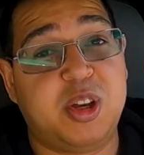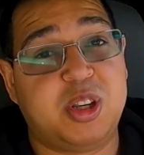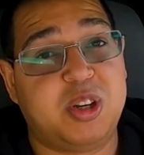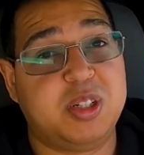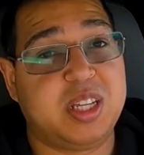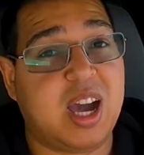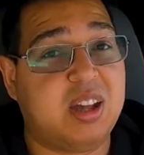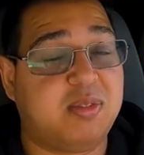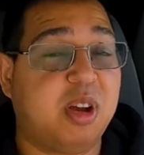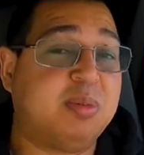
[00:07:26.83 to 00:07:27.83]
you're only
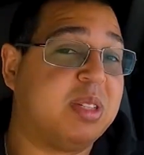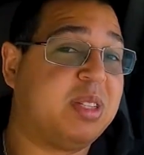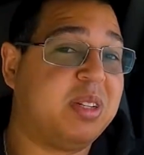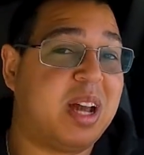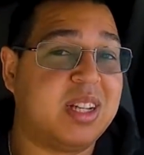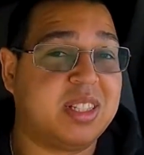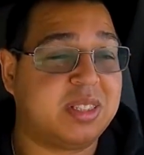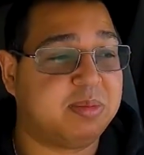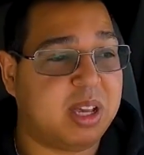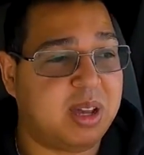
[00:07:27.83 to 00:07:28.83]
gone for up to 2 nights
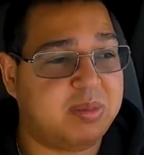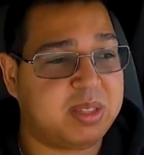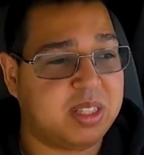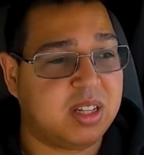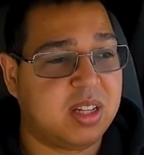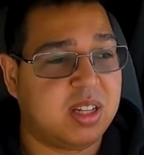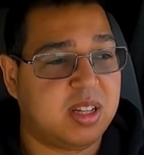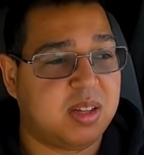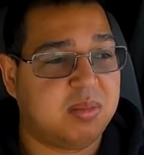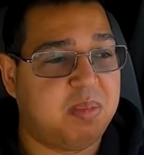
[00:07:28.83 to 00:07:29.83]
sometimes.
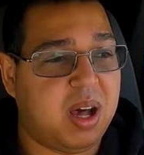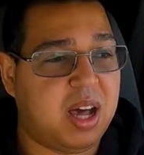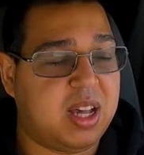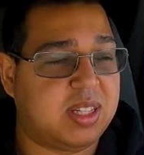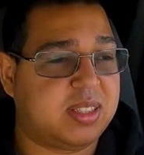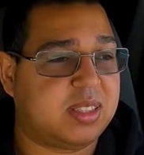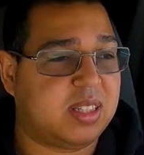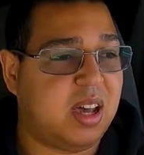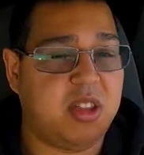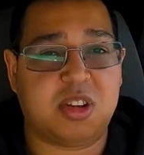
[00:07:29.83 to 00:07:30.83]
But
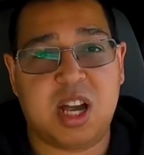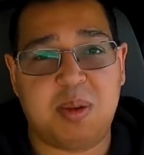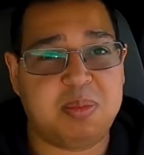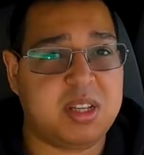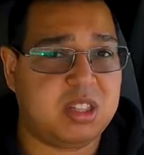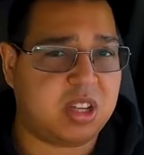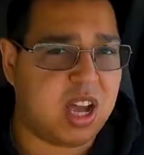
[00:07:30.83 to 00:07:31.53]
other companies, you're